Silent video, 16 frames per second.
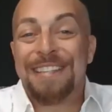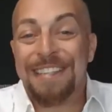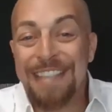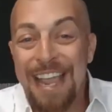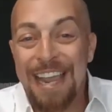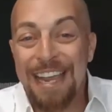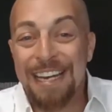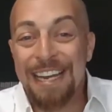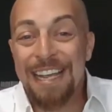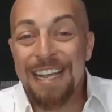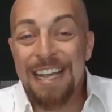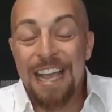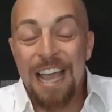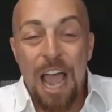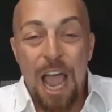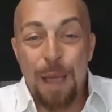and the state.
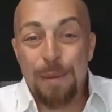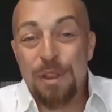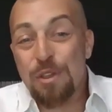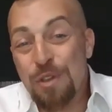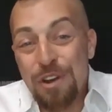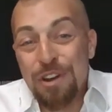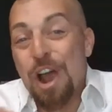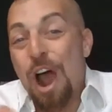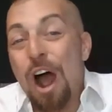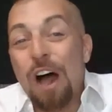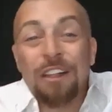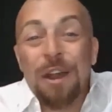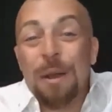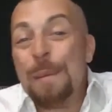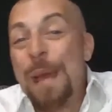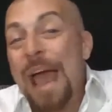I mean, you can
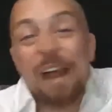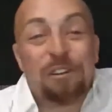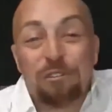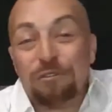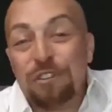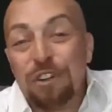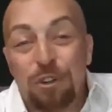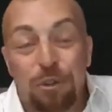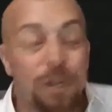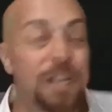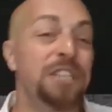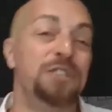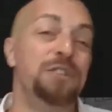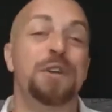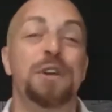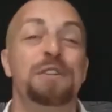call it a matter of
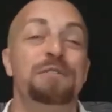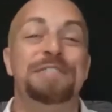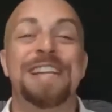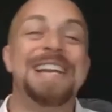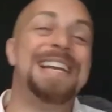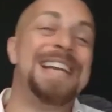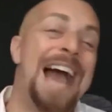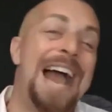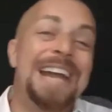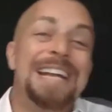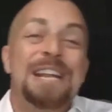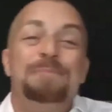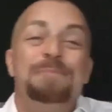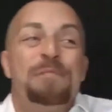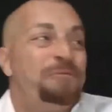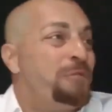degrees. You could have
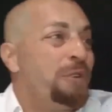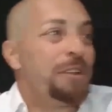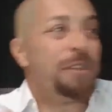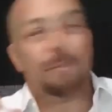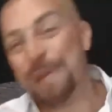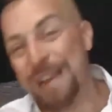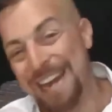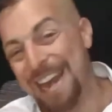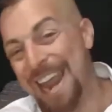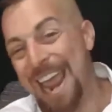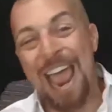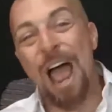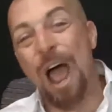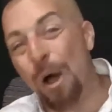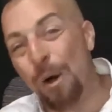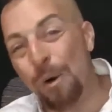denied it before, but
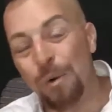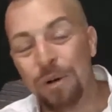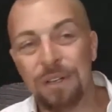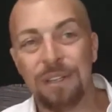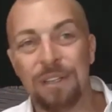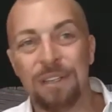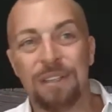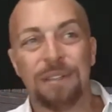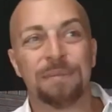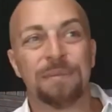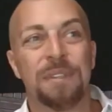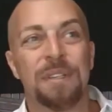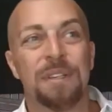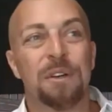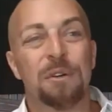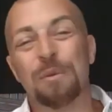now,
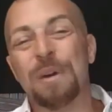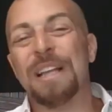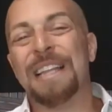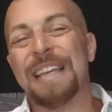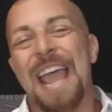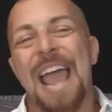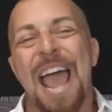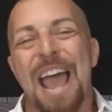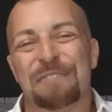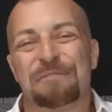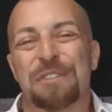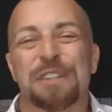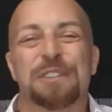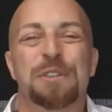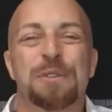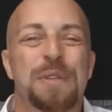really,
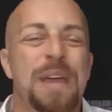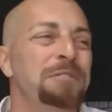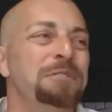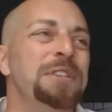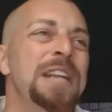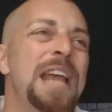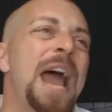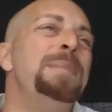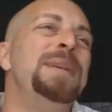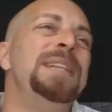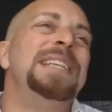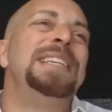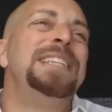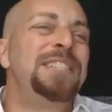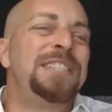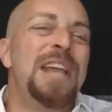after the 2000, I
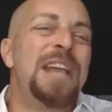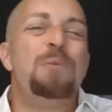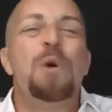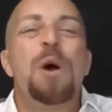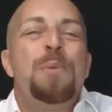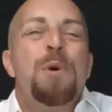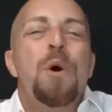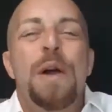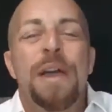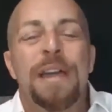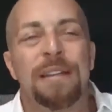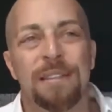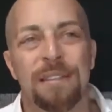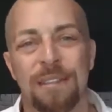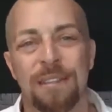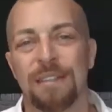mean, like just at what
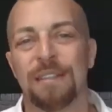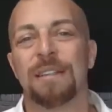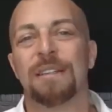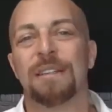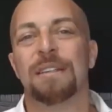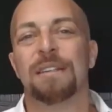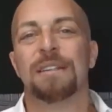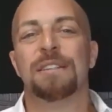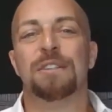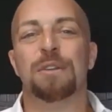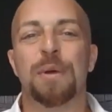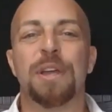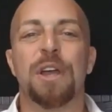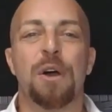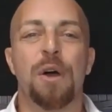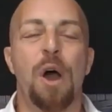point
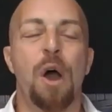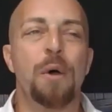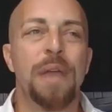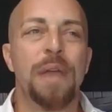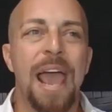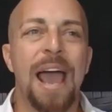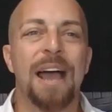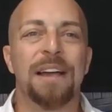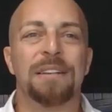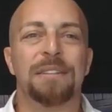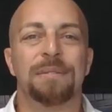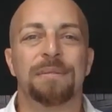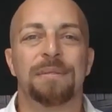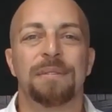do we go, oh, yeah,